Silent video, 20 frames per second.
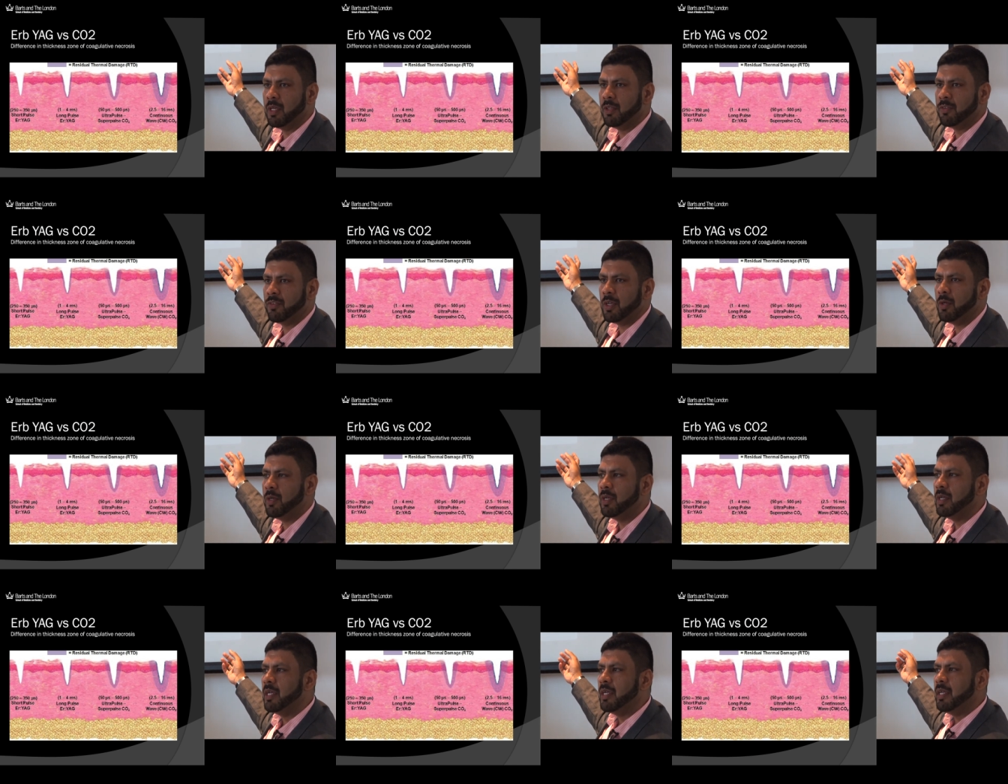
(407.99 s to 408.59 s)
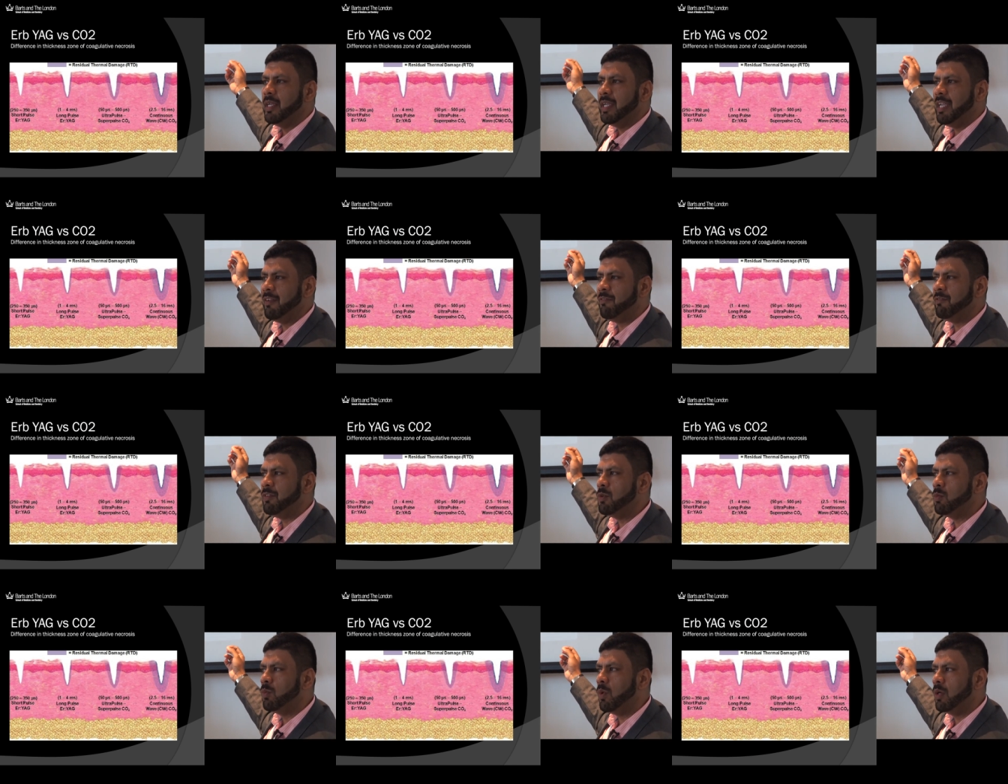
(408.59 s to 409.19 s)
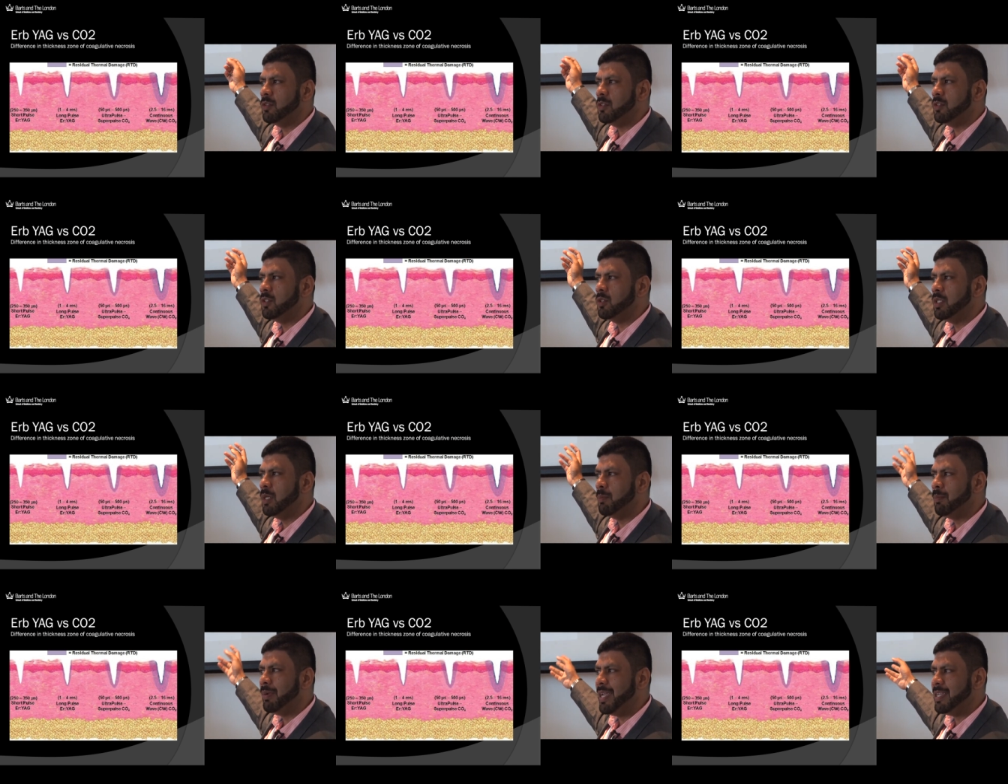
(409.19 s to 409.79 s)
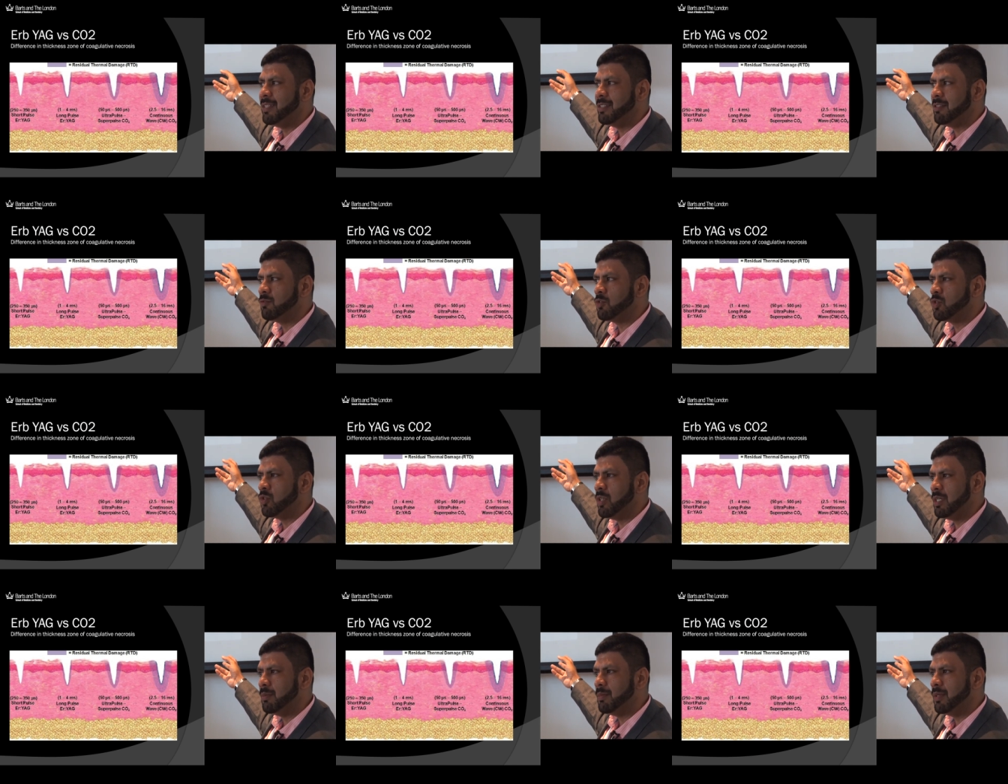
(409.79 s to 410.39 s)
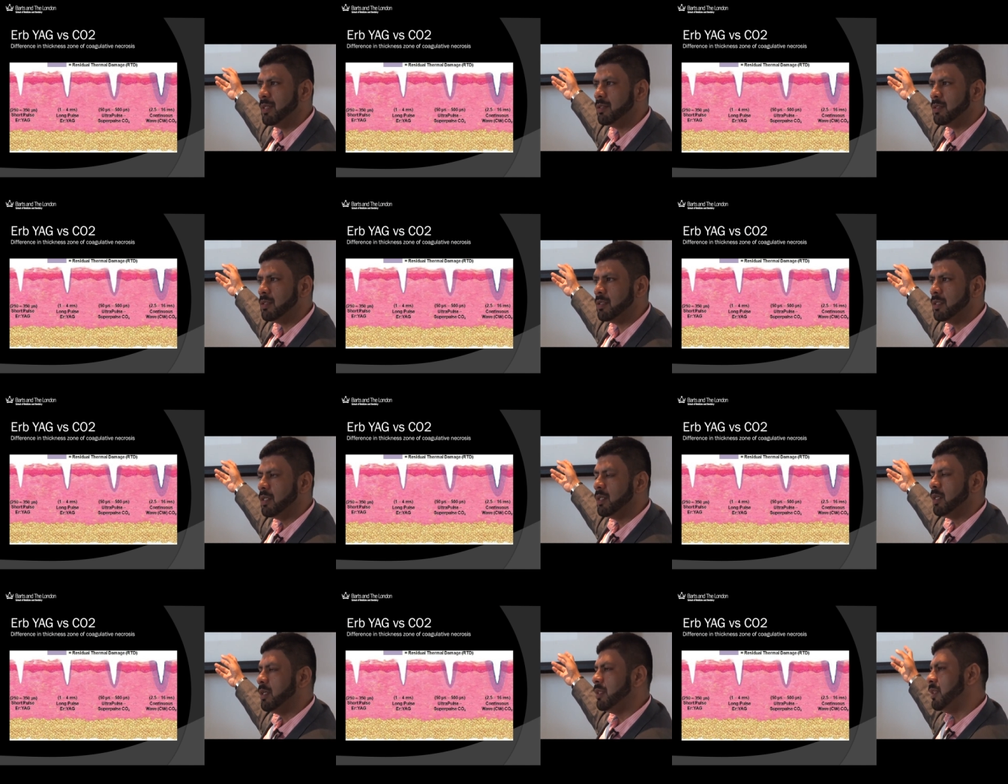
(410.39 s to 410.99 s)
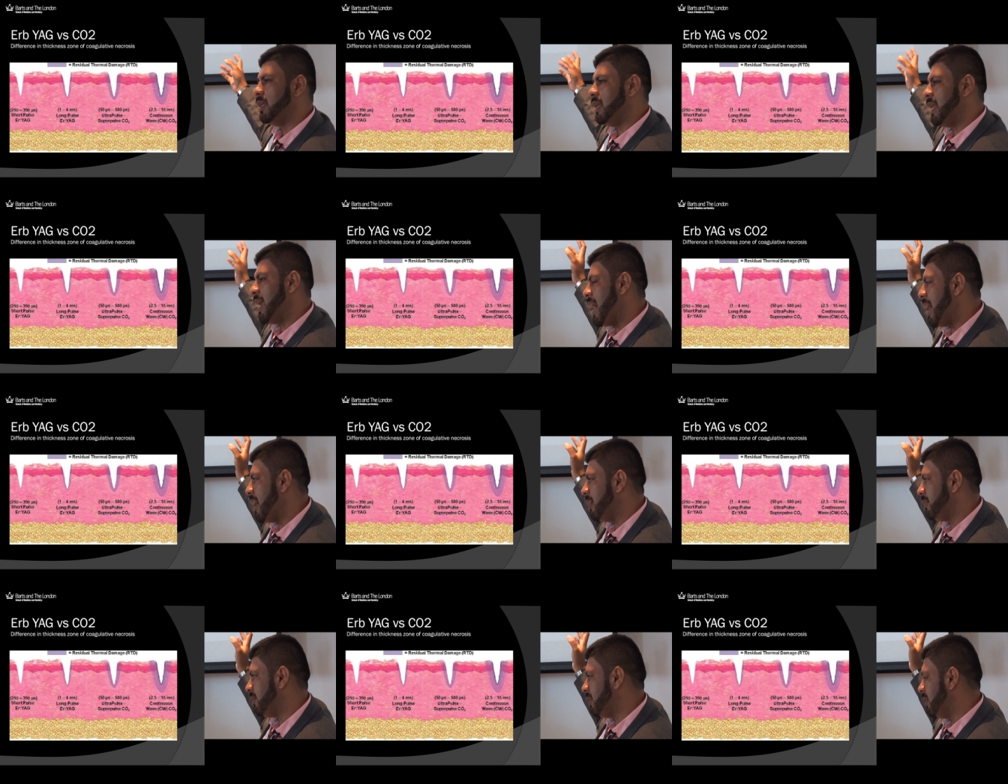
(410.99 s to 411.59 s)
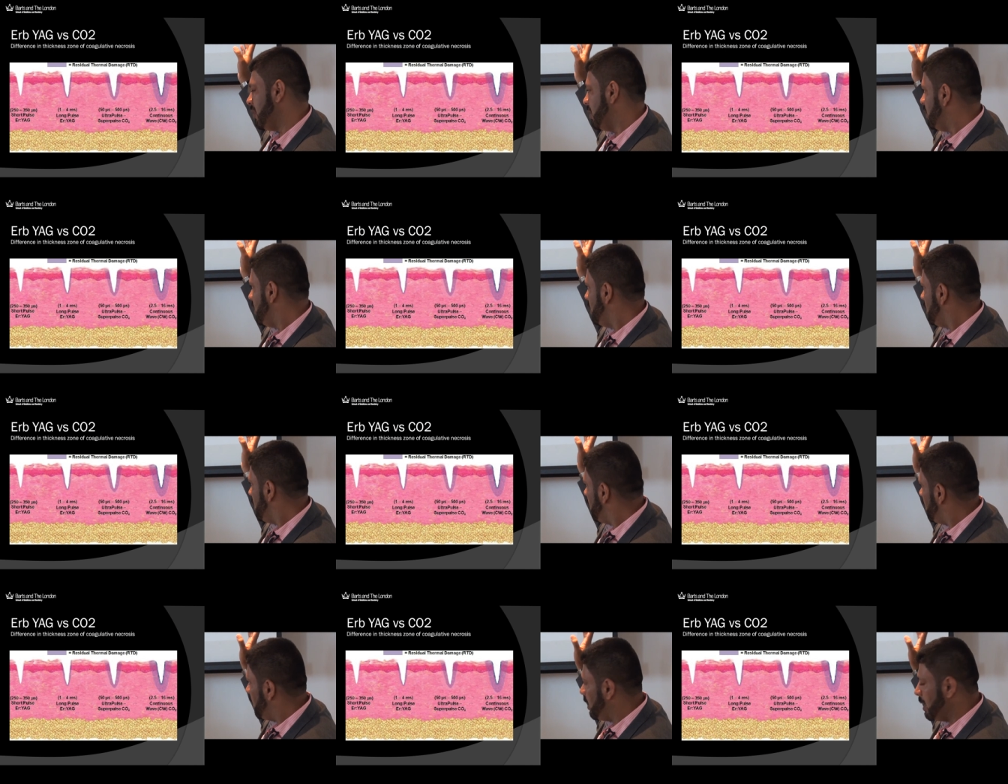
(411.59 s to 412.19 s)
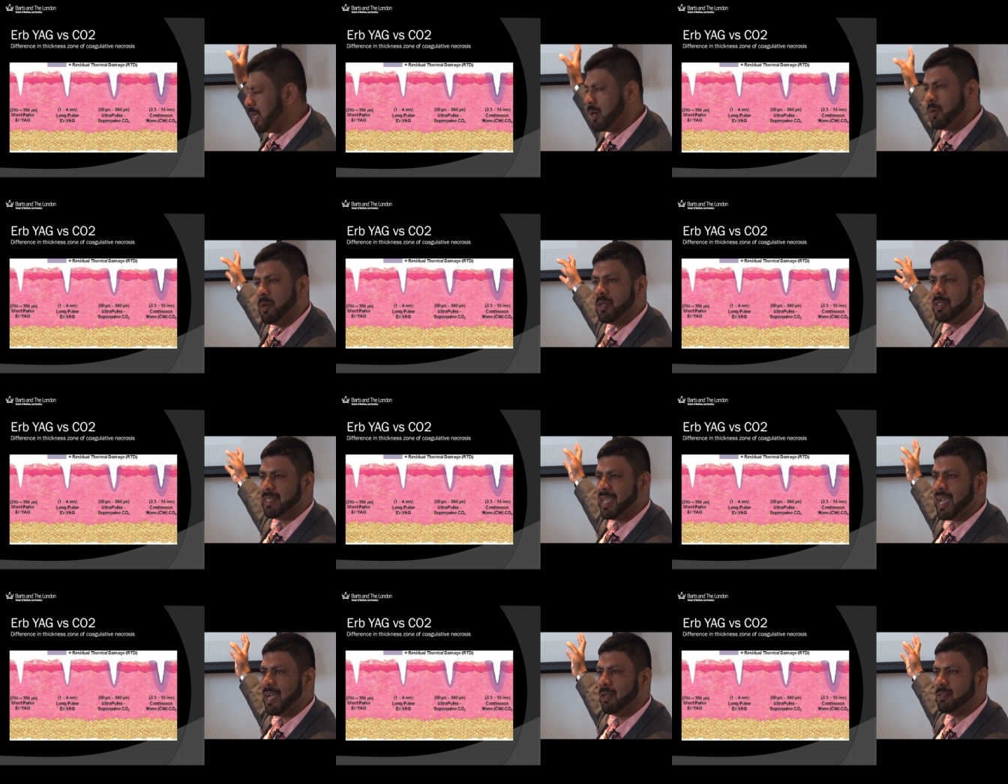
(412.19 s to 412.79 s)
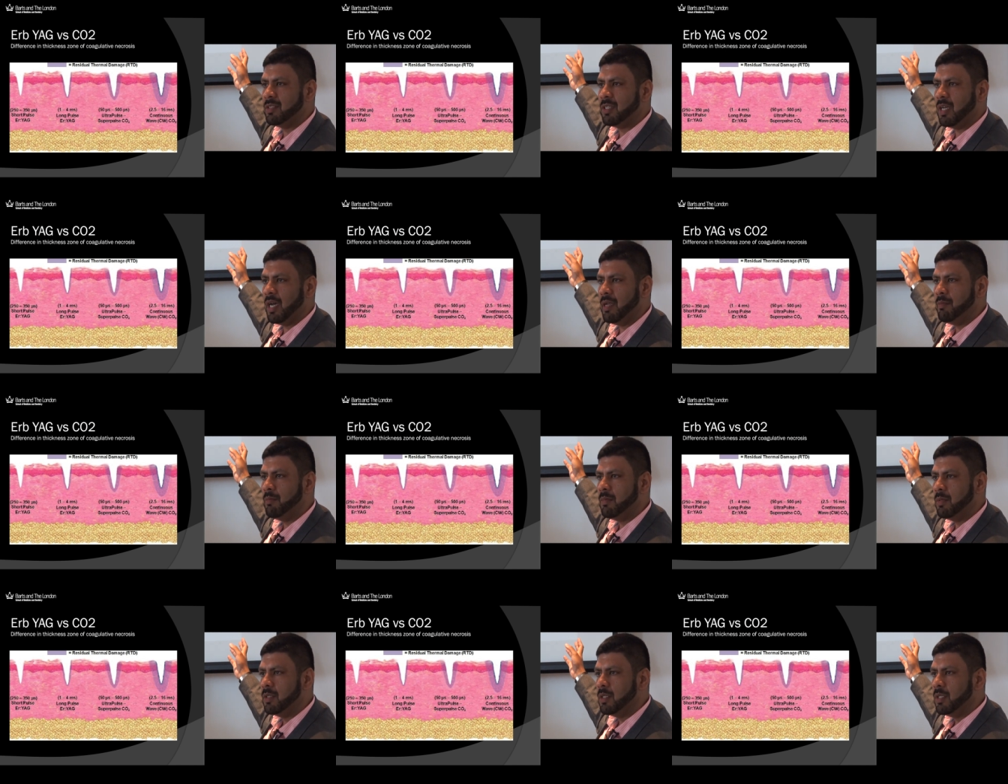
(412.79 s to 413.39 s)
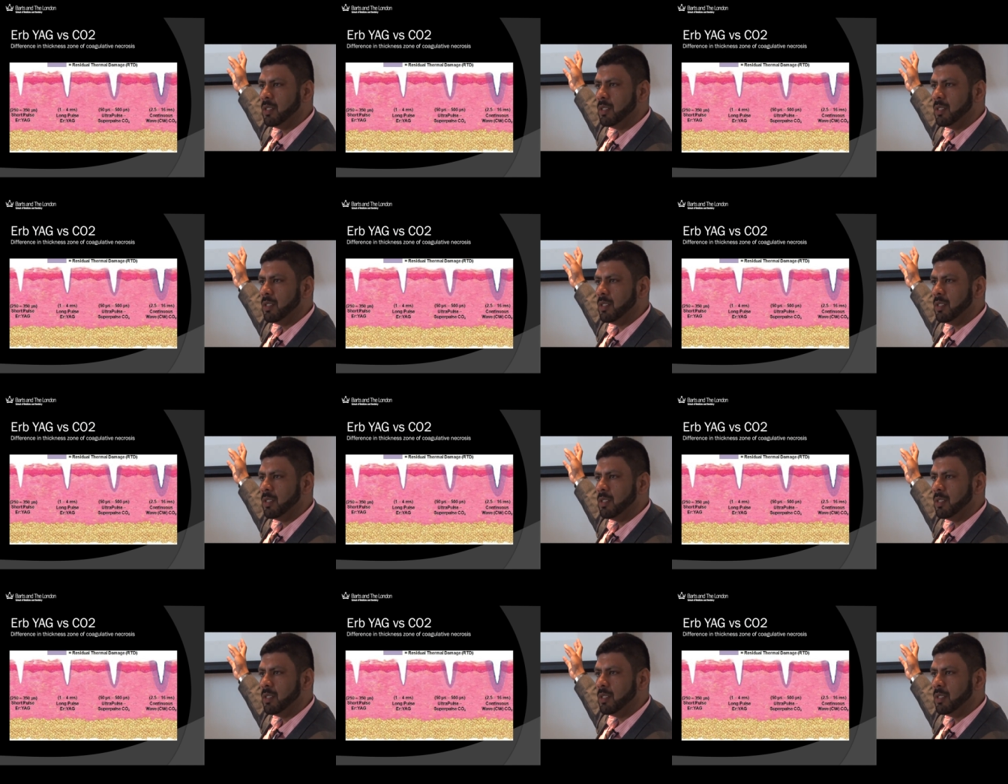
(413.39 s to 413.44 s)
So if you want to do an ablative treatment that has lower downtime,